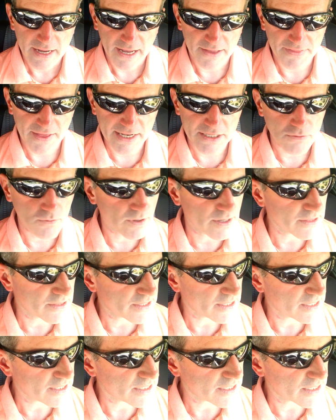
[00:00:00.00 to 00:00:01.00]
and that's
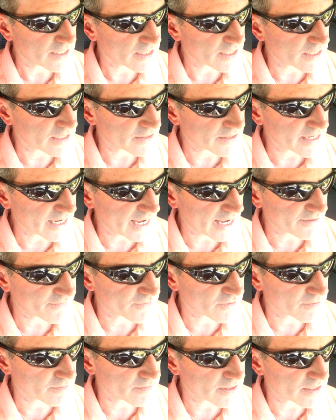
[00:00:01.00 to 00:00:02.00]
when the guy
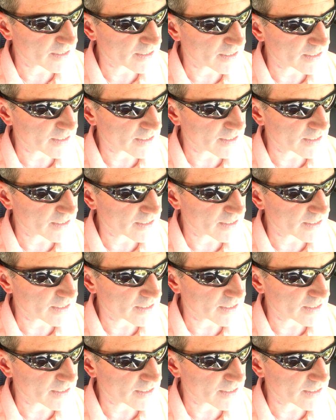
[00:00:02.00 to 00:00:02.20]
from